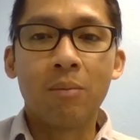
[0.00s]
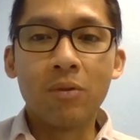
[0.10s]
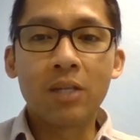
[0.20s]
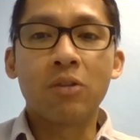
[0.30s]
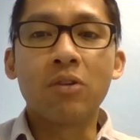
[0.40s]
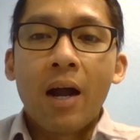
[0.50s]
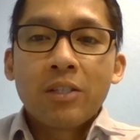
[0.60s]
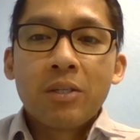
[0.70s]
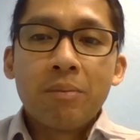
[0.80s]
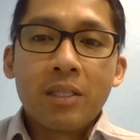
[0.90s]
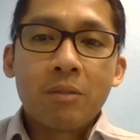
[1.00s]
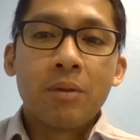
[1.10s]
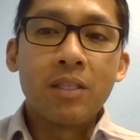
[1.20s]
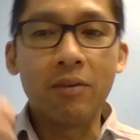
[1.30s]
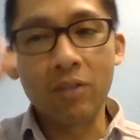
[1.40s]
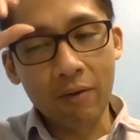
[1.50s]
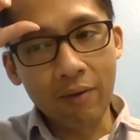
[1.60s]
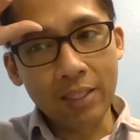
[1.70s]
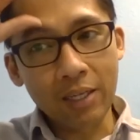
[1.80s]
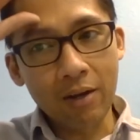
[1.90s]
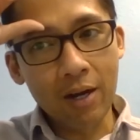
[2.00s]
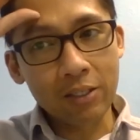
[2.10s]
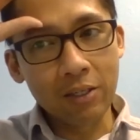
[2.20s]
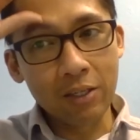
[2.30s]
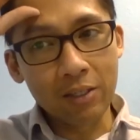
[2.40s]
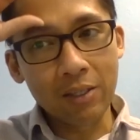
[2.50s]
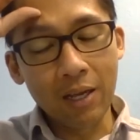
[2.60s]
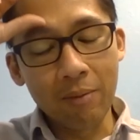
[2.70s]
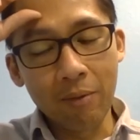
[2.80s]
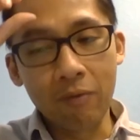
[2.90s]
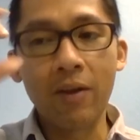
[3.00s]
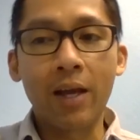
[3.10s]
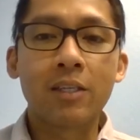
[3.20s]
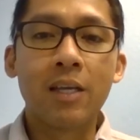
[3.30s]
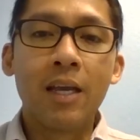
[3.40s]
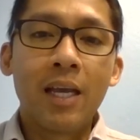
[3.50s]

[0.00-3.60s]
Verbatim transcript: Molecular hydrogen is believed to have antioxidant uh, effects.